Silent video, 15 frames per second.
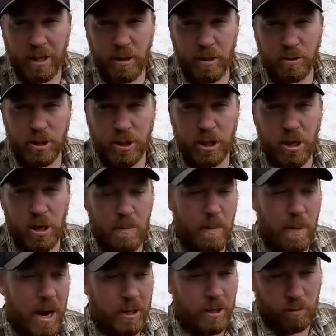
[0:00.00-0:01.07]
and then I was going to come
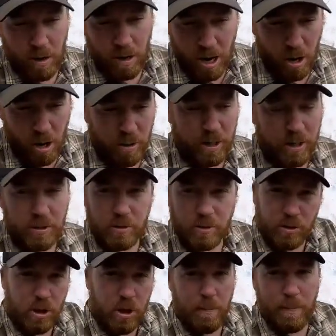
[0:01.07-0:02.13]
back around and
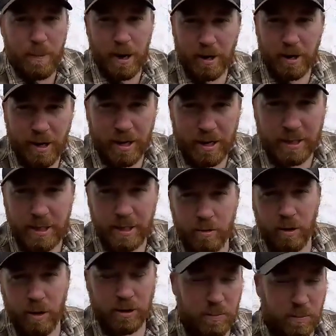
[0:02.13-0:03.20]
jump out of that
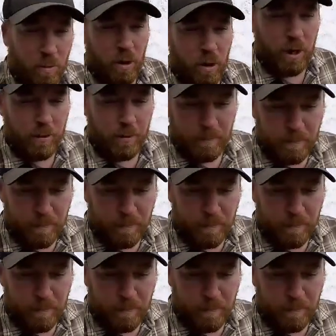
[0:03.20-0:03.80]
egress point.